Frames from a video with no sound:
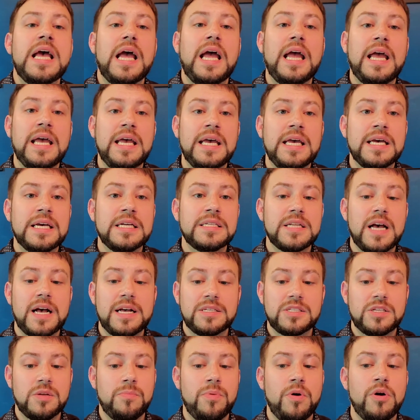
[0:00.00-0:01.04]
and I
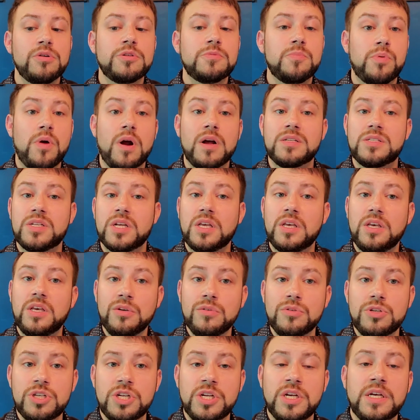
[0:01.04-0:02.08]
suppose
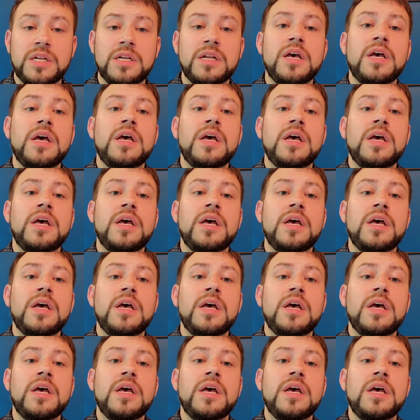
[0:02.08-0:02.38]
prosecution